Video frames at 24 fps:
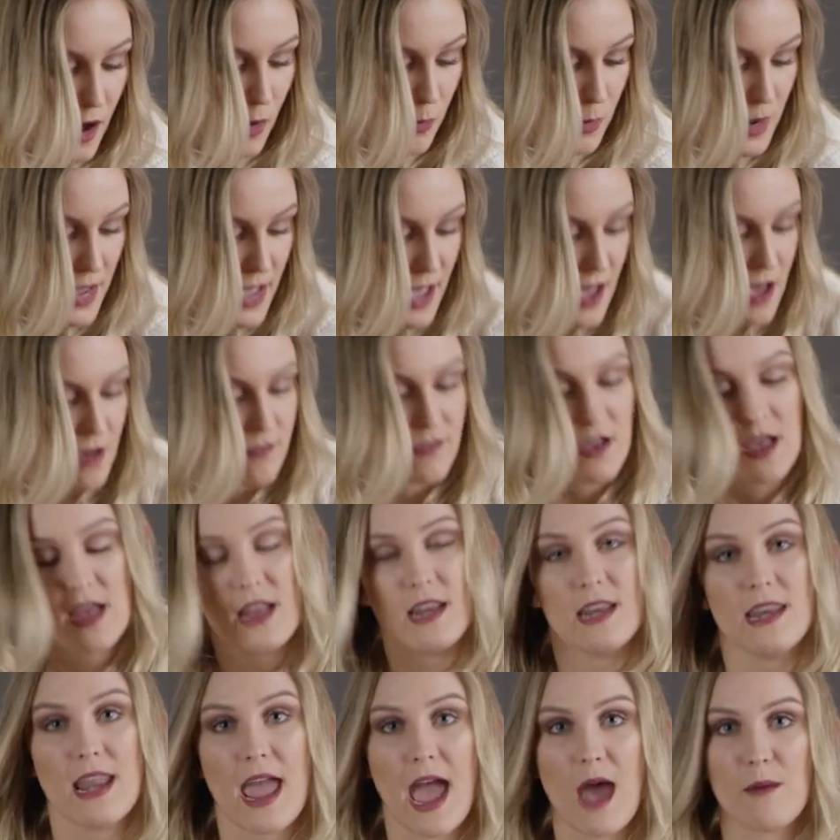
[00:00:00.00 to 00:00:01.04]
We have a
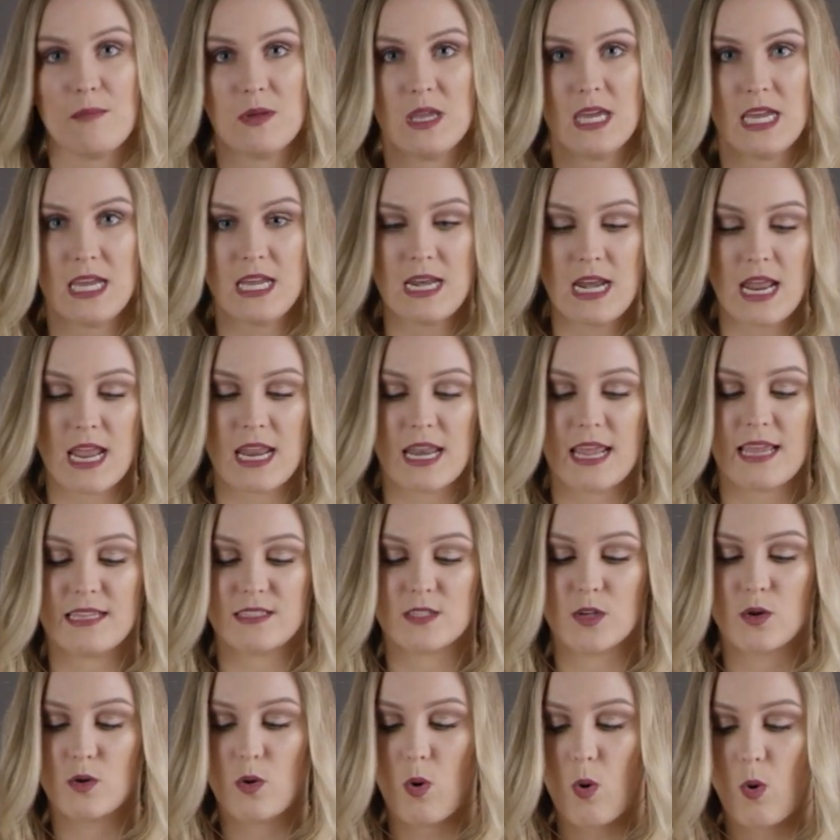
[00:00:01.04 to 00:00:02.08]
napkin. It is
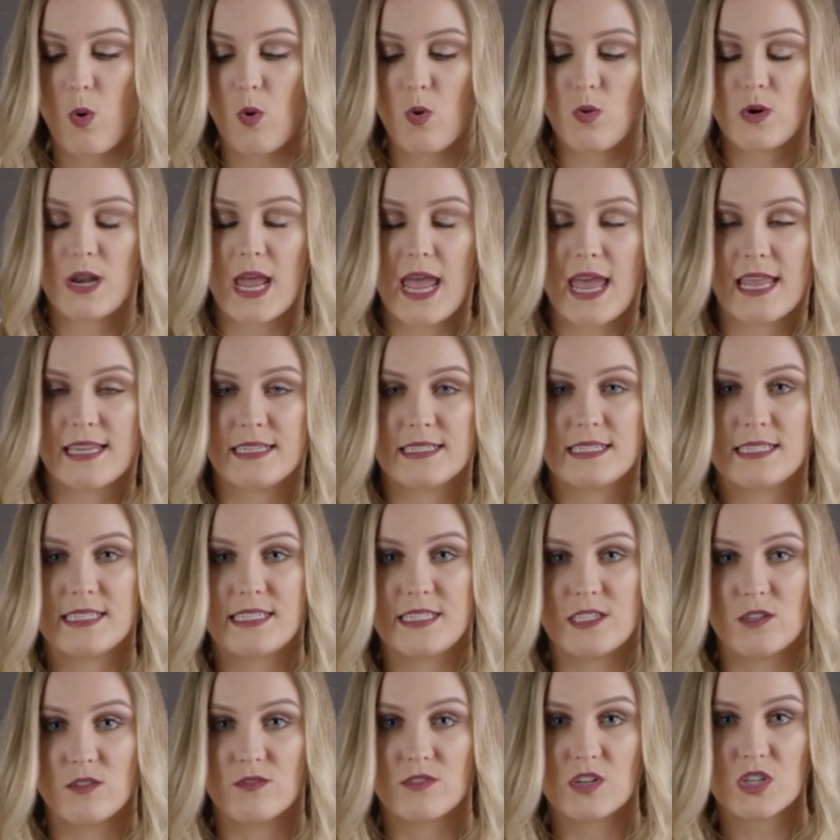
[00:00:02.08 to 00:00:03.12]
gold and
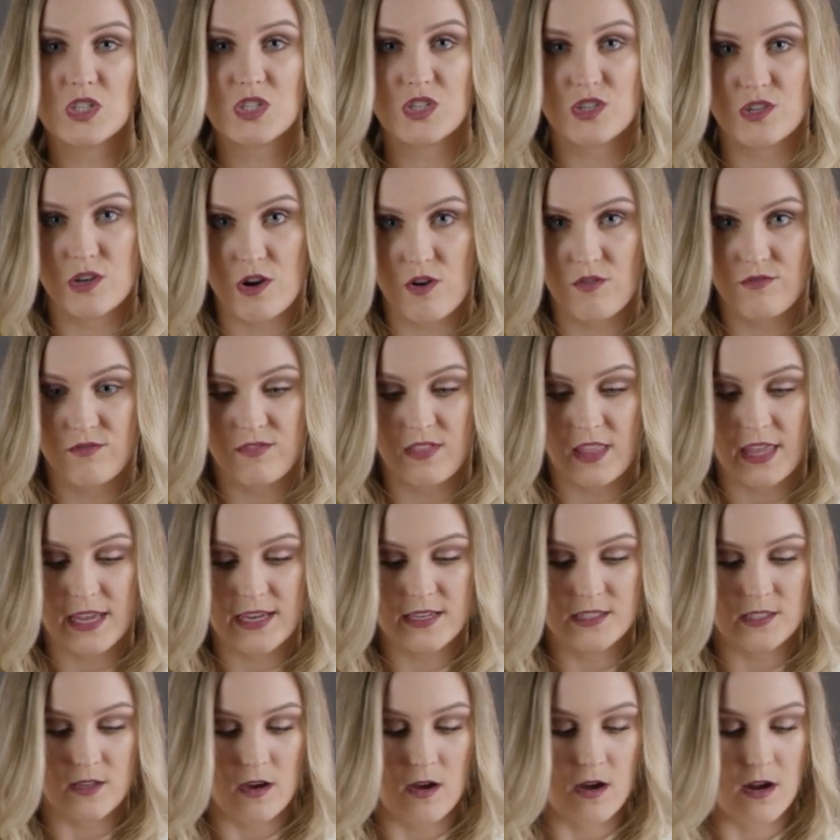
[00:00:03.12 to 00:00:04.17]
silver
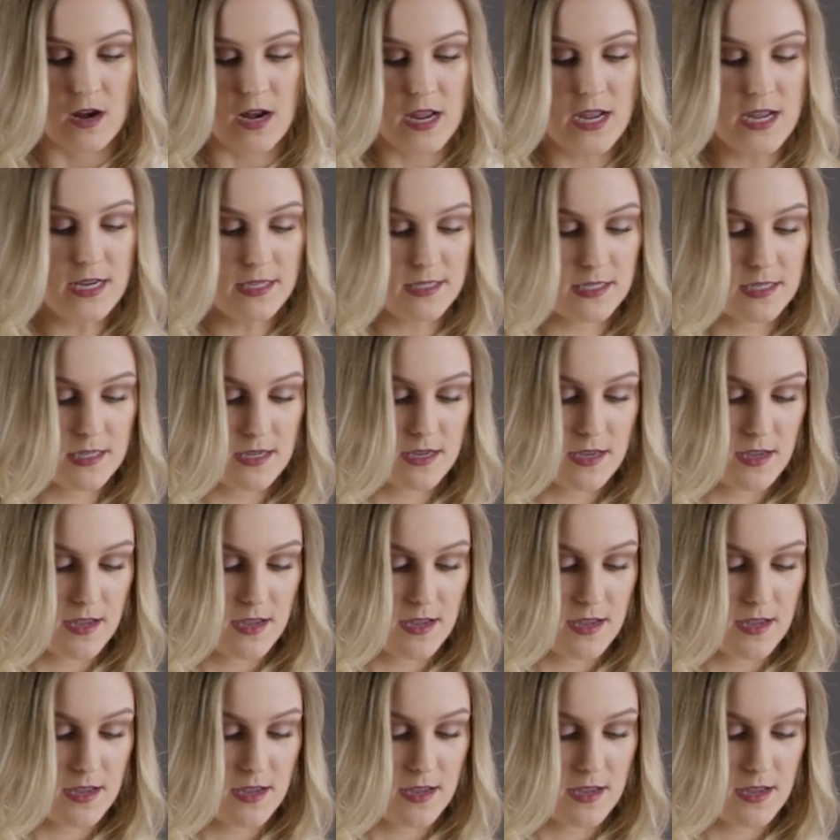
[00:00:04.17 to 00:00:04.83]
snowflakes on it.